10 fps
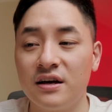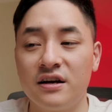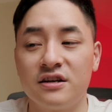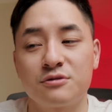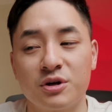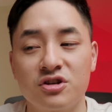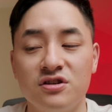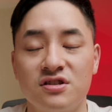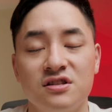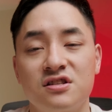especially
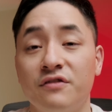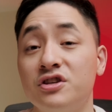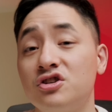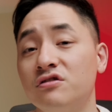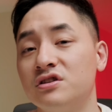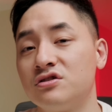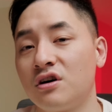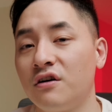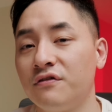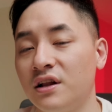since DaVinci
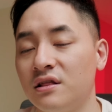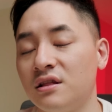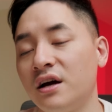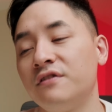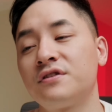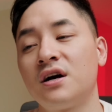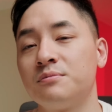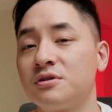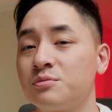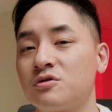Resolve, a lifetime
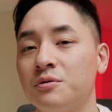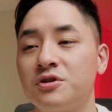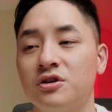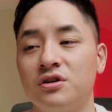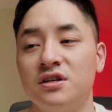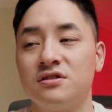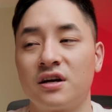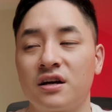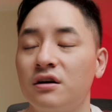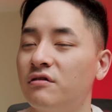subscription, is
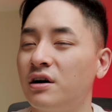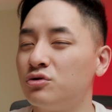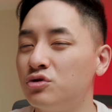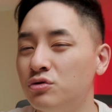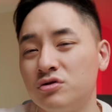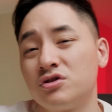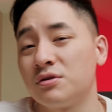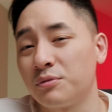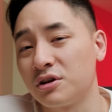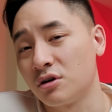like around $200
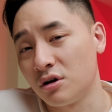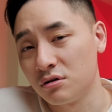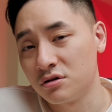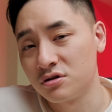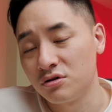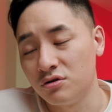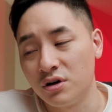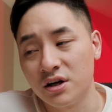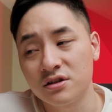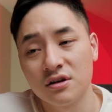something
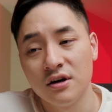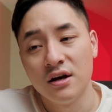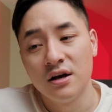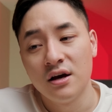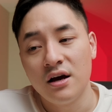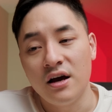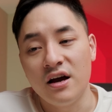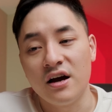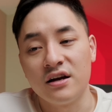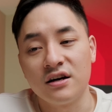US.
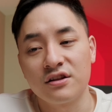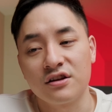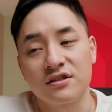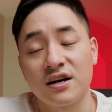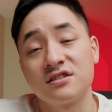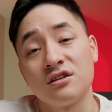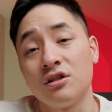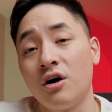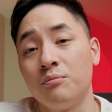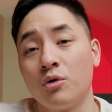And I think that's a
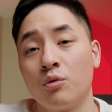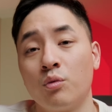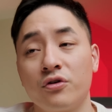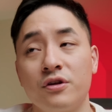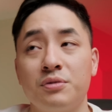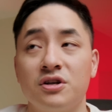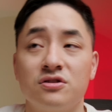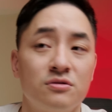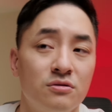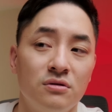lot more worth it
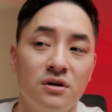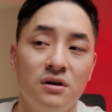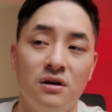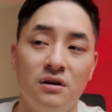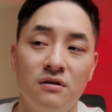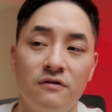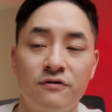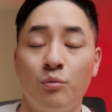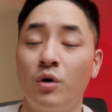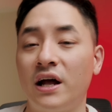because
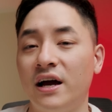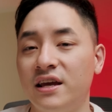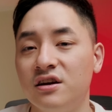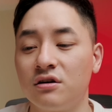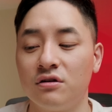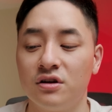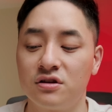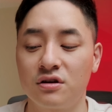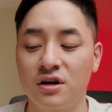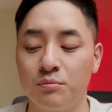from what I hear, it
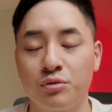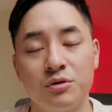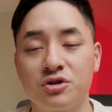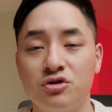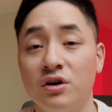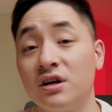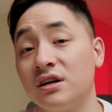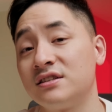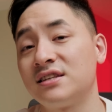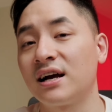can pretty much do
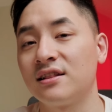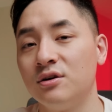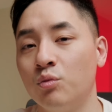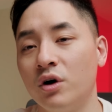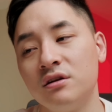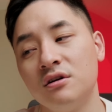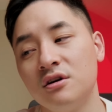exactly what